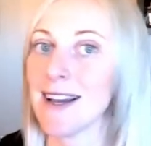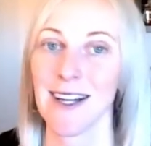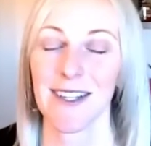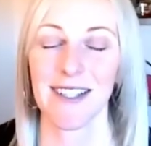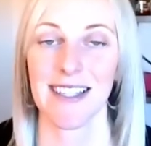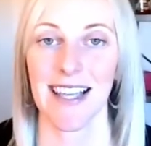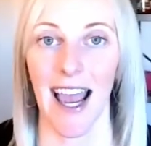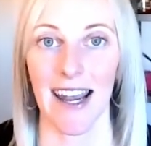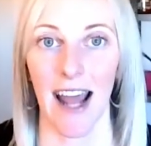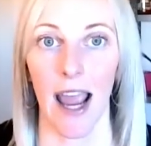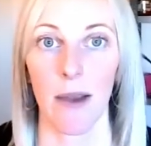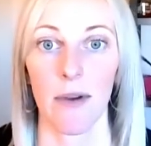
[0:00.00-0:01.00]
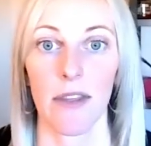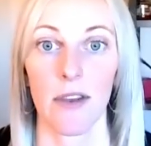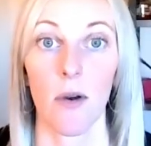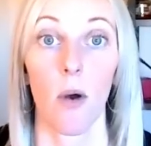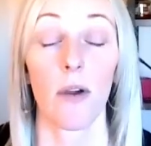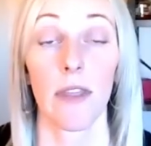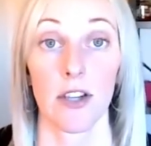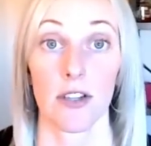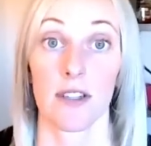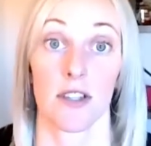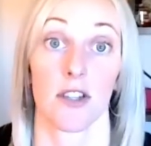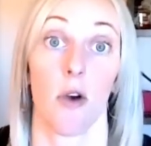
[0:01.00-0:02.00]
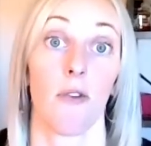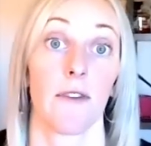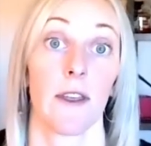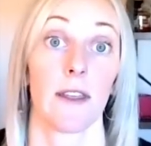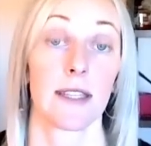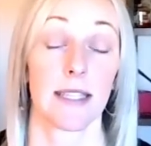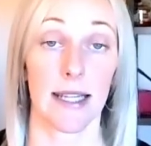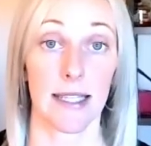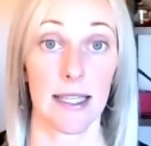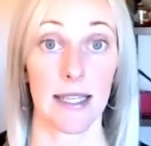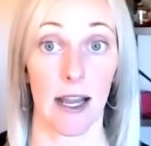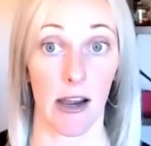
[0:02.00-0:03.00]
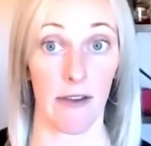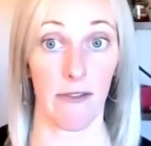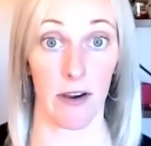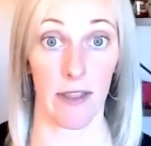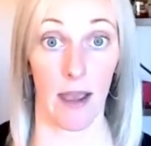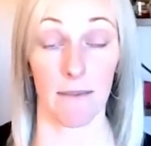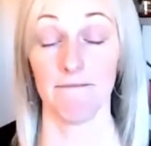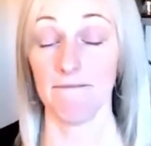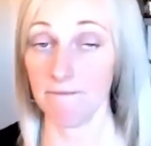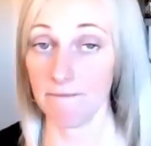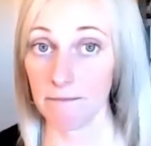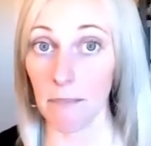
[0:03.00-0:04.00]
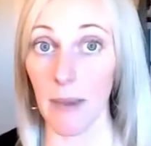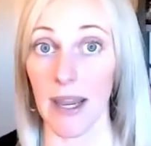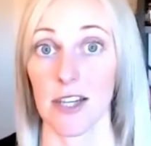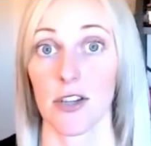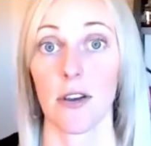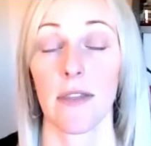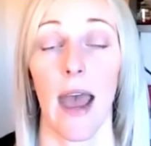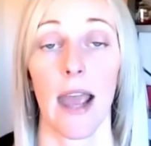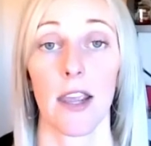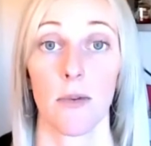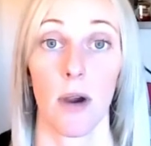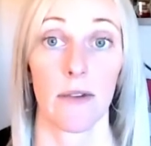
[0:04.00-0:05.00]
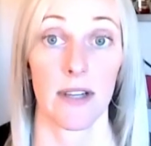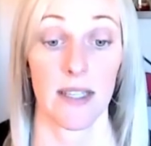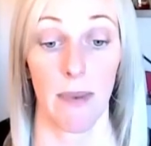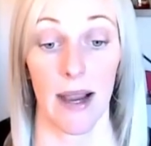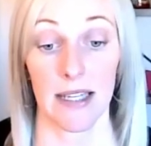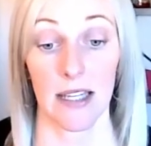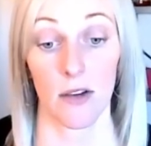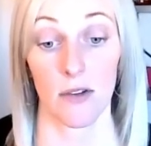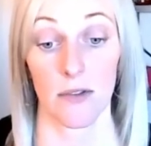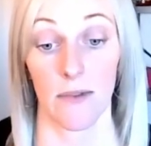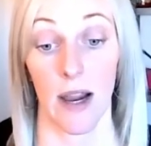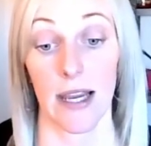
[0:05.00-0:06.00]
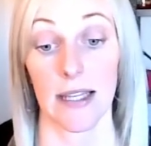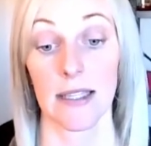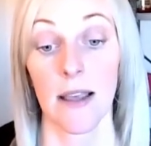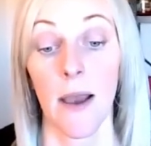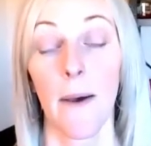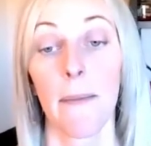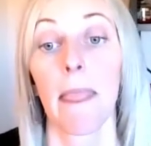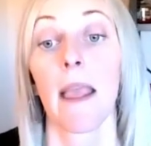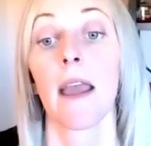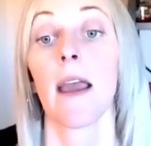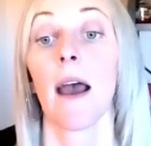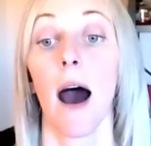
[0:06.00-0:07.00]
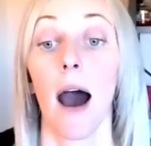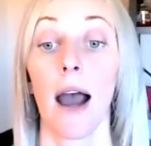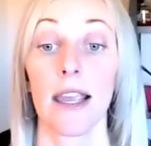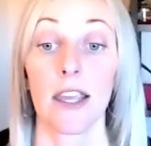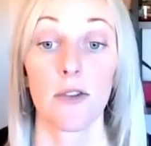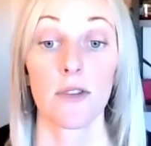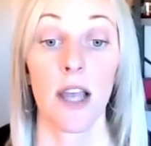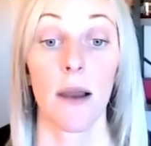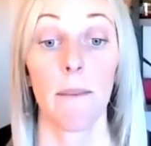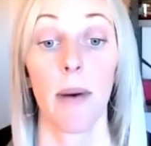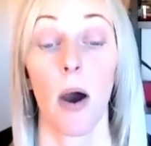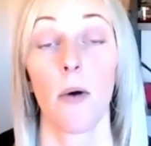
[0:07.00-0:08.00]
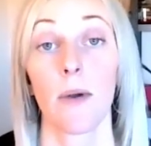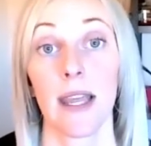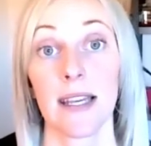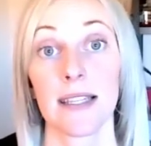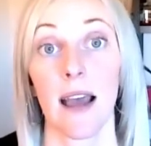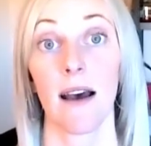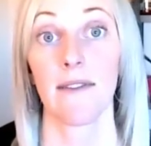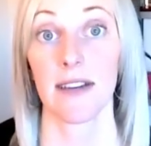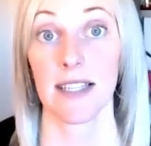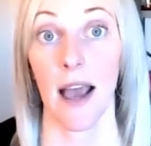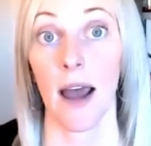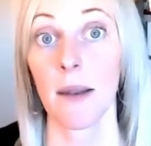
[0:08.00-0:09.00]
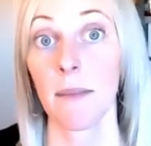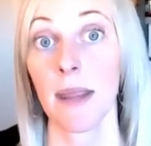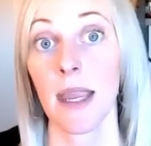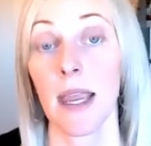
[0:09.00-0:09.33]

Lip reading: see eye to eye with you, or they just don't feel it's necessary for them. Make sure that you are respecting those rights. A huge component of autonomy